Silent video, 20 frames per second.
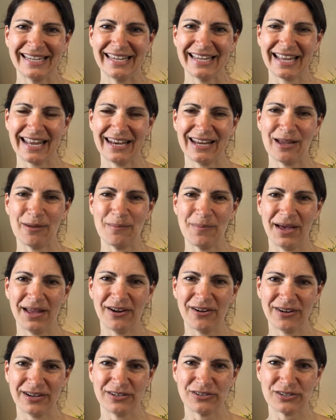getting a
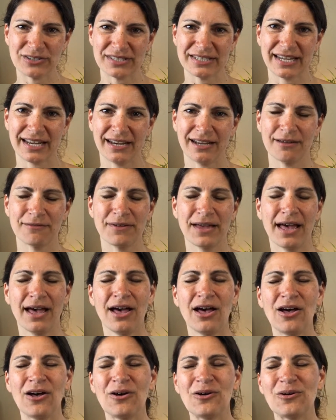better understanding of
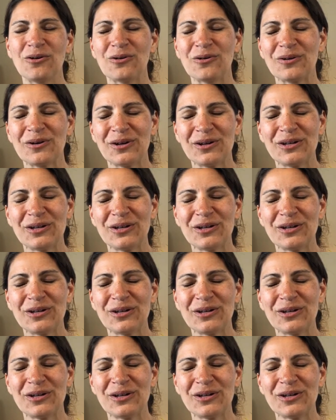how